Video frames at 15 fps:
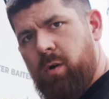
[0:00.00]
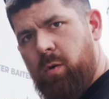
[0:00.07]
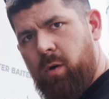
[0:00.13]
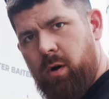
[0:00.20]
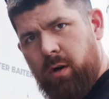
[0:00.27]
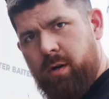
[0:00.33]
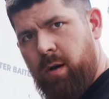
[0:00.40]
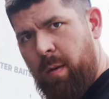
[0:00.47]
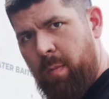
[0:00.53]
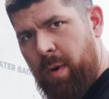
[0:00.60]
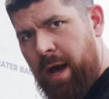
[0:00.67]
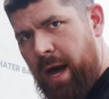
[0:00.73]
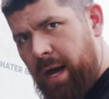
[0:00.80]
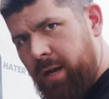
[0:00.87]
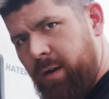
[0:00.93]
Welcome
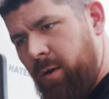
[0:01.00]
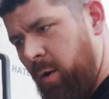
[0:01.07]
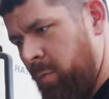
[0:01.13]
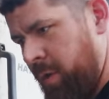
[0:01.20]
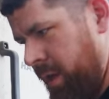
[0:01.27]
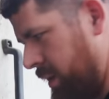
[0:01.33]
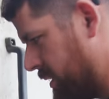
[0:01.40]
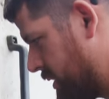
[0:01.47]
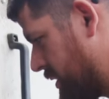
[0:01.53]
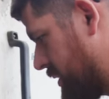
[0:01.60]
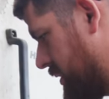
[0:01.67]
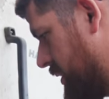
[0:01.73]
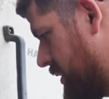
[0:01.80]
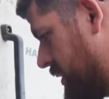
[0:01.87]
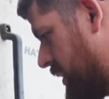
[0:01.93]
back, homies.
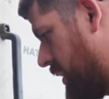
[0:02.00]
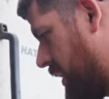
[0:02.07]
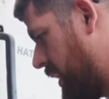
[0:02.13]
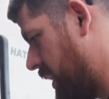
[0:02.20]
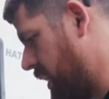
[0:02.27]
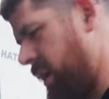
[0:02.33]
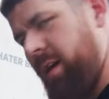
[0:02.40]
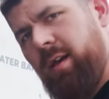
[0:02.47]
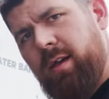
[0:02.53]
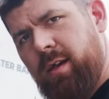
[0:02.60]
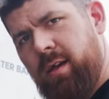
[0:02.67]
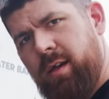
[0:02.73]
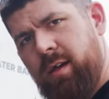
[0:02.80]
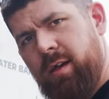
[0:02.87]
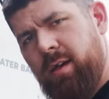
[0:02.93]
Today,
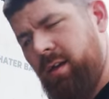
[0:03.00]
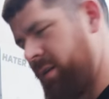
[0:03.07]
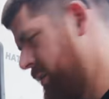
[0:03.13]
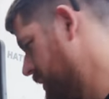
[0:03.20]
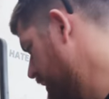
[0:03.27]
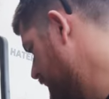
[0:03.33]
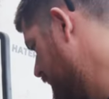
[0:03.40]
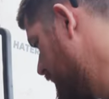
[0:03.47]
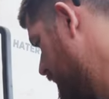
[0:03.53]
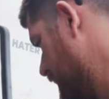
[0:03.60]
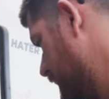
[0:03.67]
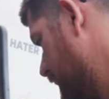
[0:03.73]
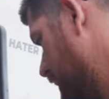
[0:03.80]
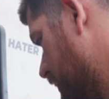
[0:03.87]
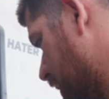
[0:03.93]

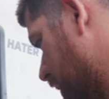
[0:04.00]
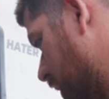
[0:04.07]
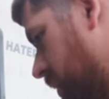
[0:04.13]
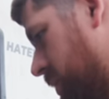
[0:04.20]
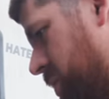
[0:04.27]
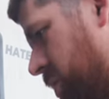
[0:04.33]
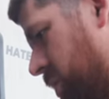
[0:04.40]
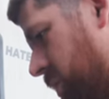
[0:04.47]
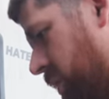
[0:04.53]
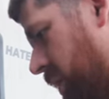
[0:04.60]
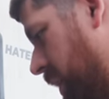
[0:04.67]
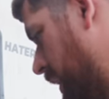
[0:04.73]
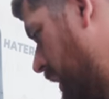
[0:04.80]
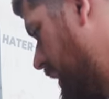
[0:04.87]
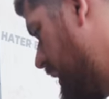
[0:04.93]
we're gonna do
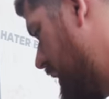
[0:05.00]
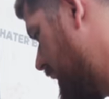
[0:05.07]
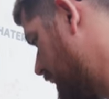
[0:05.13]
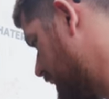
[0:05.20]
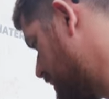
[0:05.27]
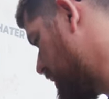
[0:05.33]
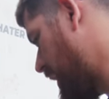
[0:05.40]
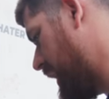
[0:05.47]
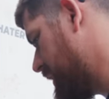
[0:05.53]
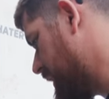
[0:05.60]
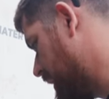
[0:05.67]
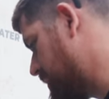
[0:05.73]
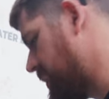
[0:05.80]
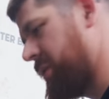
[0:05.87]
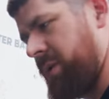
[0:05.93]
a track
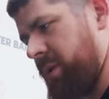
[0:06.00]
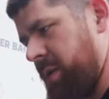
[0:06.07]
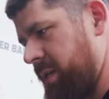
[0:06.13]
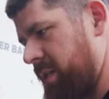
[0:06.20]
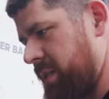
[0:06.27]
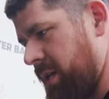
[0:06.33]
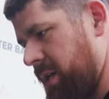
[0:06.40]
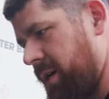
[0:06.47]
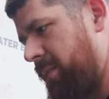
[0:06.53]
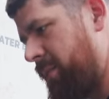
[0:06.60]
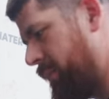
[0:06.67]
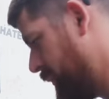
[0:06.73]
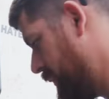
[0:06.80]
tensioner reseal.